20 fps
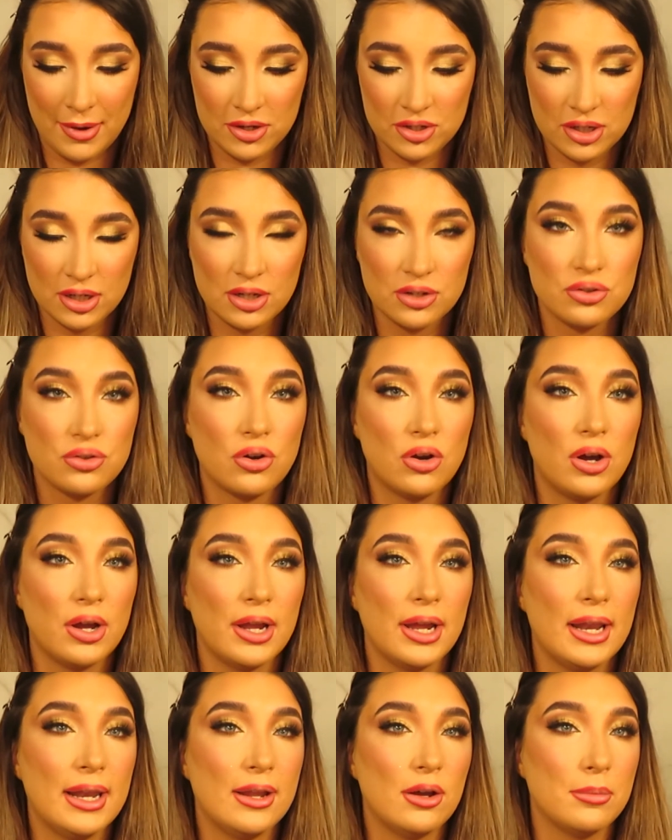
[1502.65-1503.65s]
actually going to
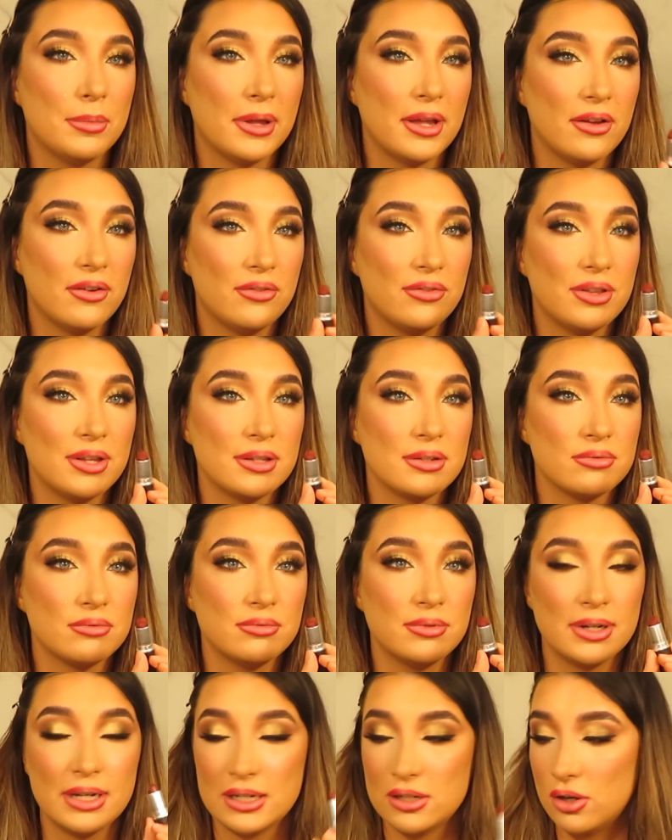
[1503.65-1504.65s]
try a little bit of this
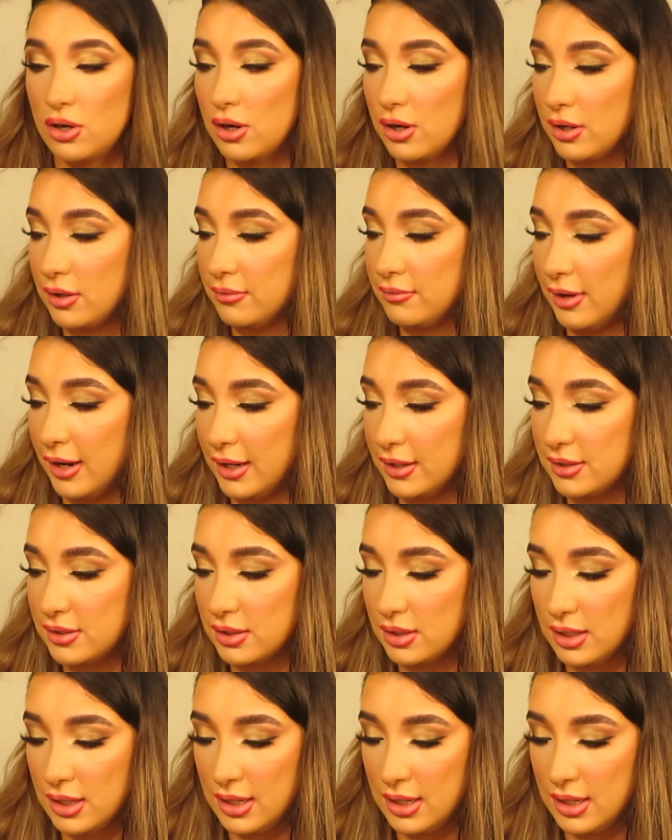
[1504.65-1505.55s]
really dark red.